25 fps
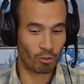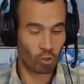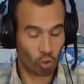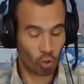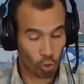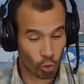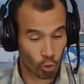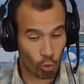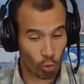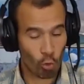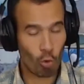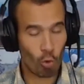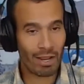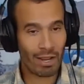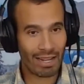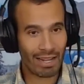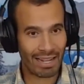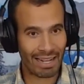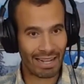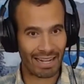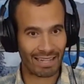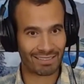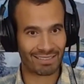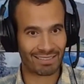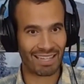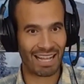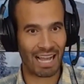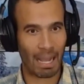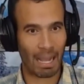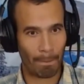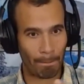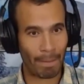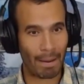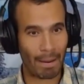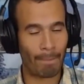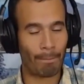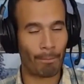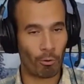truly is a
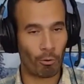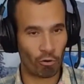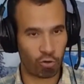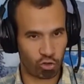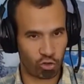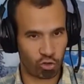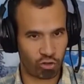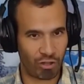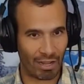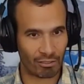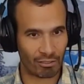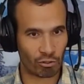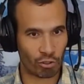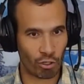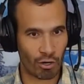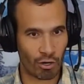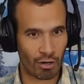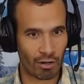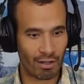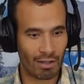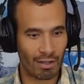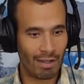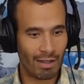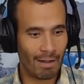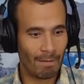people-centered